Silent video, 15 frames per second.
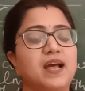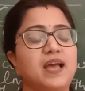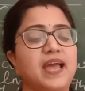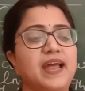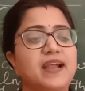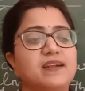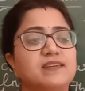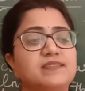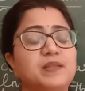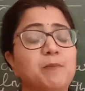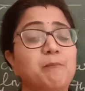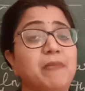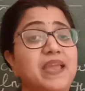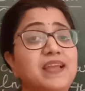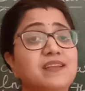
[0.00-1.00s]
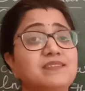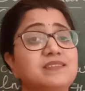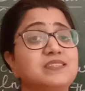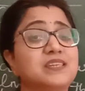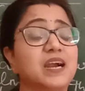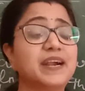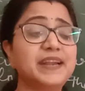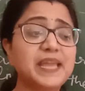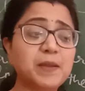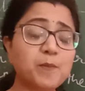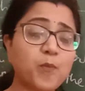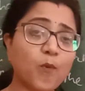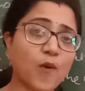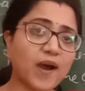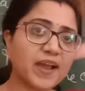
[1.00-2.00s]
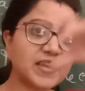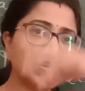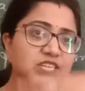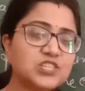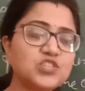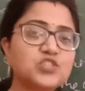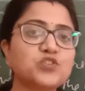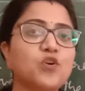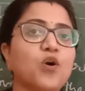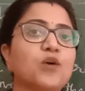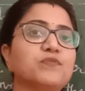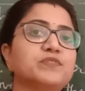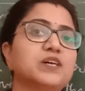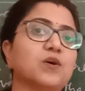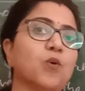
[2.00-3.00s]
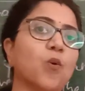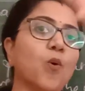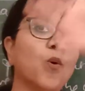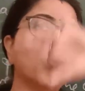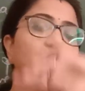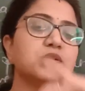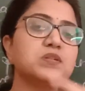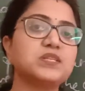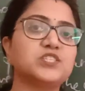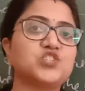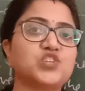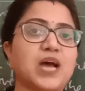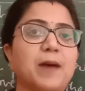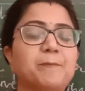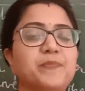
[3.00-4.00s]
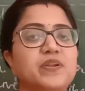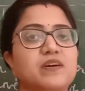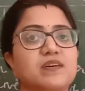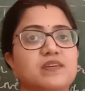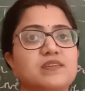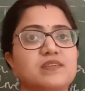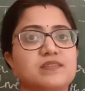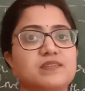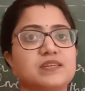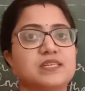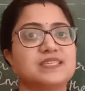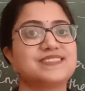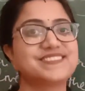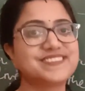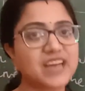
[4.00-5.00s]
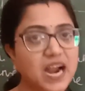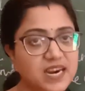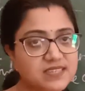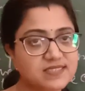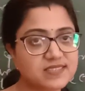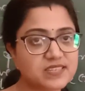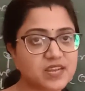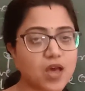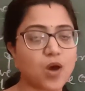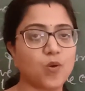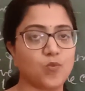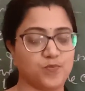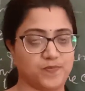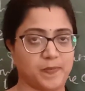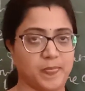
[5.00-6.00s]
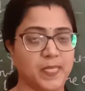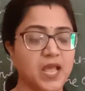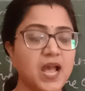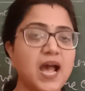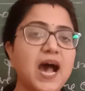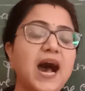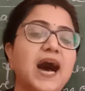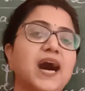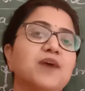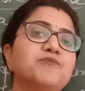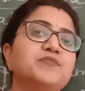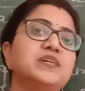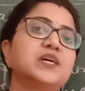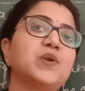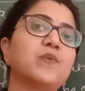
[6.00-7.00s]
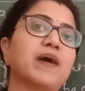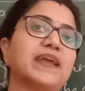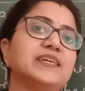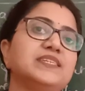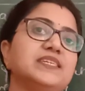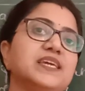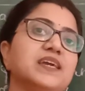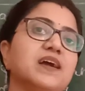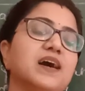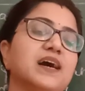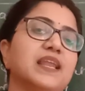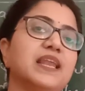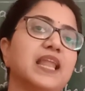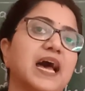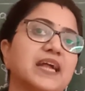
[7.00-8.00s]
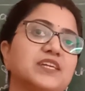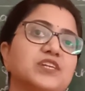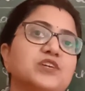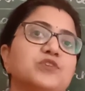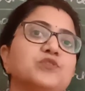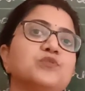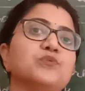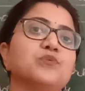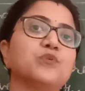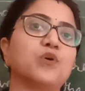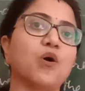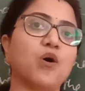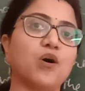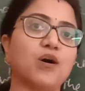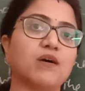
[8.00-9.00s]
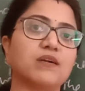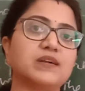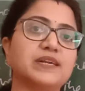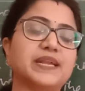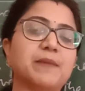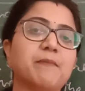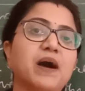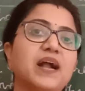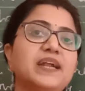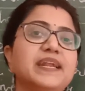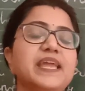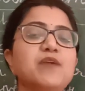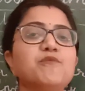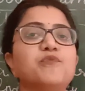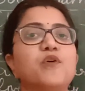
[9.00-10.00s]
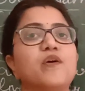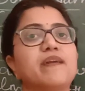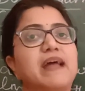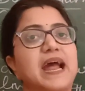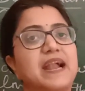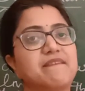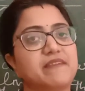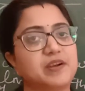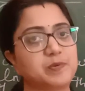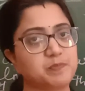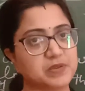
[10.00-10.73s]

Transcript: And the main turning point of the whole chapter starts now. After writing a letter to God demanding for 100